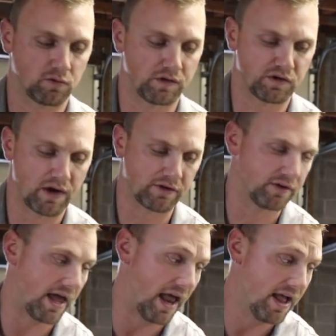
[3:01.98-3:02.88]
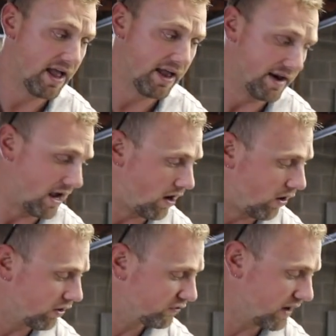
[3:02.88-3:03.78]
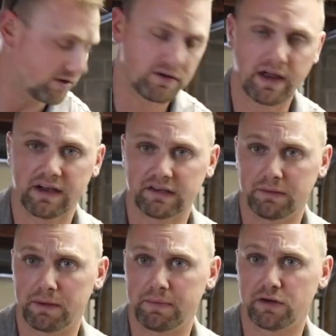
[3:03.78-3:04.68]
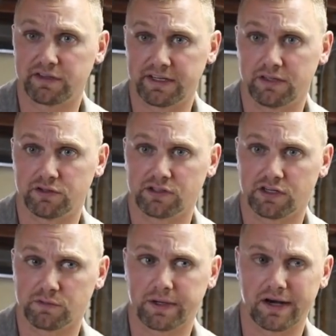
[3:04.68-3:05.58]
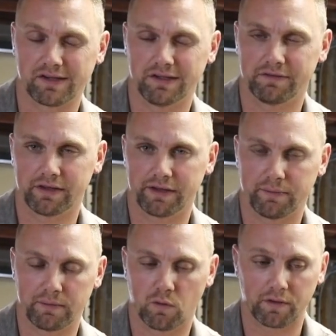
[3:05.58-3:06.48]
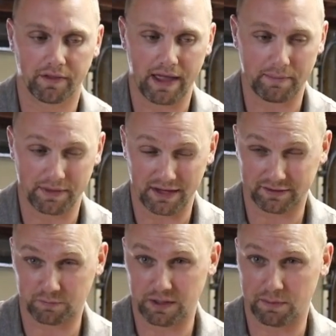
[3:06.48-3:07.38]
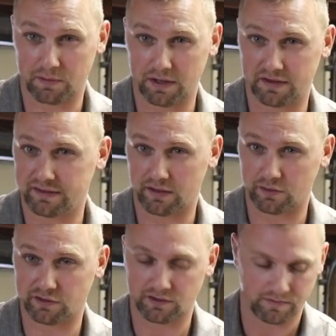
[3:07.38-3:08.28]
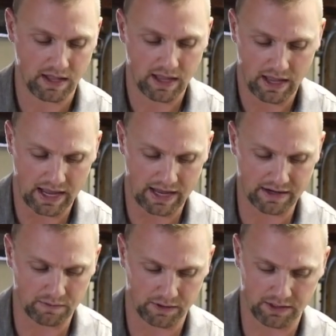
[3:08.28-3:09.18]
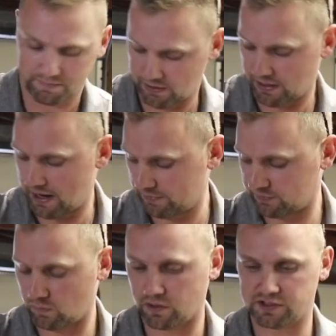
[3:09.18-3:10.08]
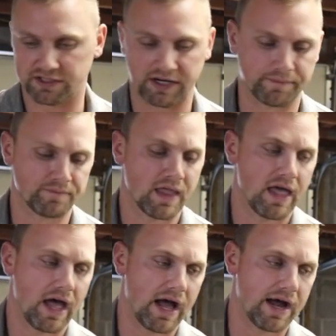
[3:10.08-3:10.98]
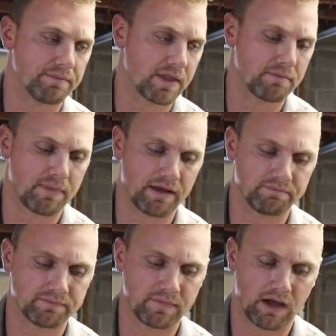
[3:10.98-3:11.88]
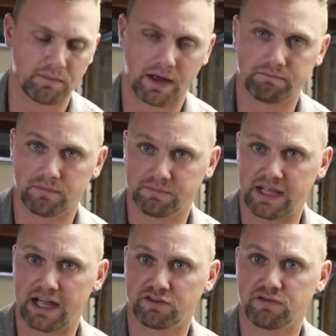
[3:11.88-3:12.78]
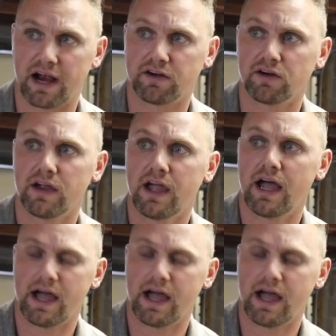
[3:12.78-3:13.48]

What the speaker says: according to tractor data. Now our tractor has a little bit bigger cylinders on it, so we can actually lift a little bit more than that, but that's because we upgraded the cylinder, so not really comparing apples to oranges there. My dad's tractor,